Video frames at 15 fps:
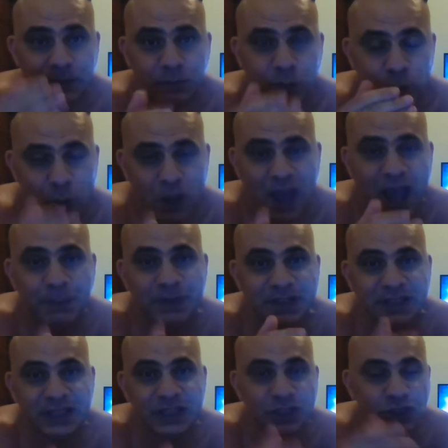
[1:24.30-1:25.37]
what
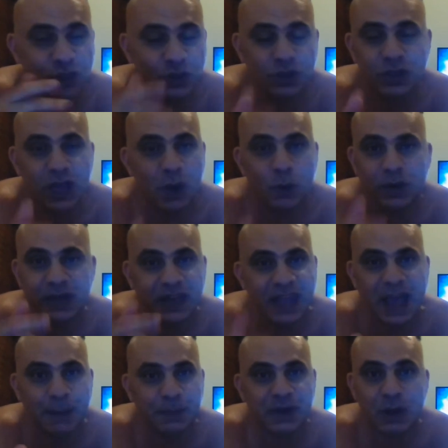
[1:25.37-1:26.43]
happens is you can go on the
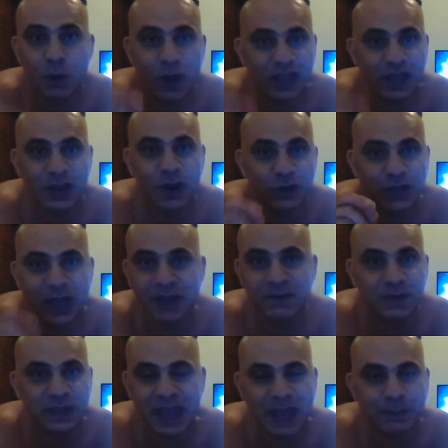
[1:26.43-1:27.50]
app. Now, I can't have
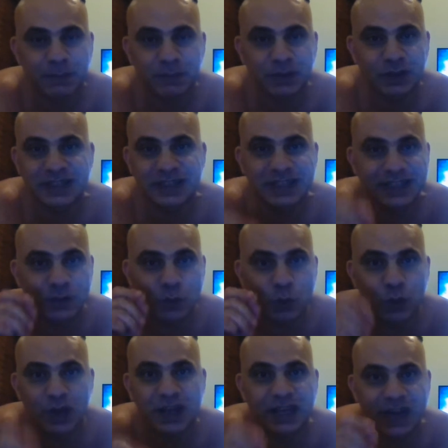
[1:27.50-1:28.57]
the app because it doesn't
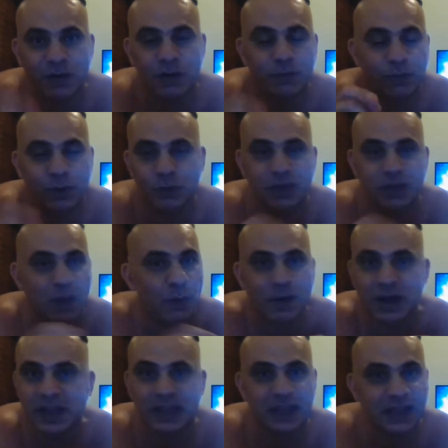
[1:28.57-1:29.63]
work here abroad. They won't
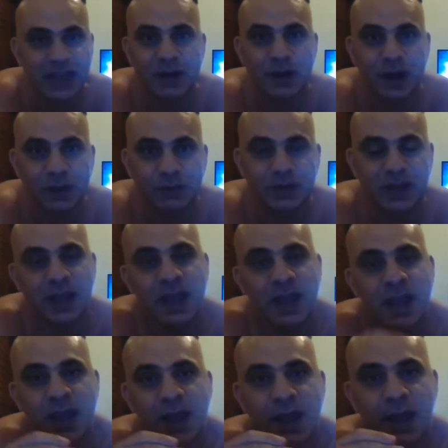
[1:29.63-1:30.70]
let you download it.
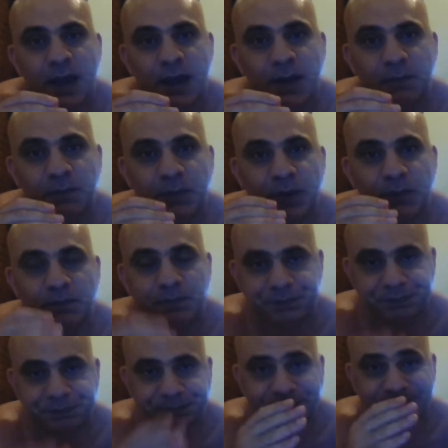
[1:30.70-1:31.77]
But
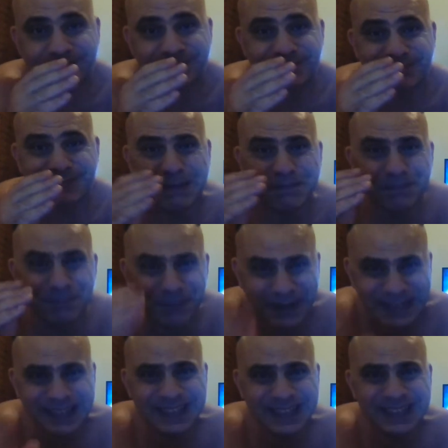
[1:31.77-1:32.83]

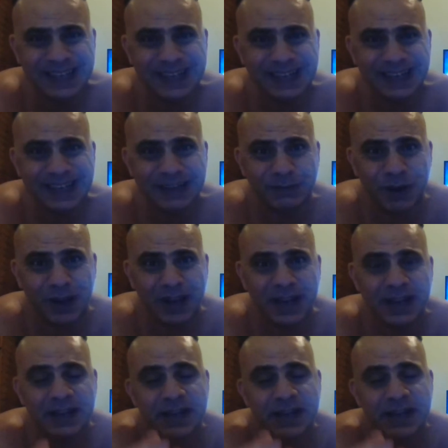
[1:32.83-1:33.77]
basically, right,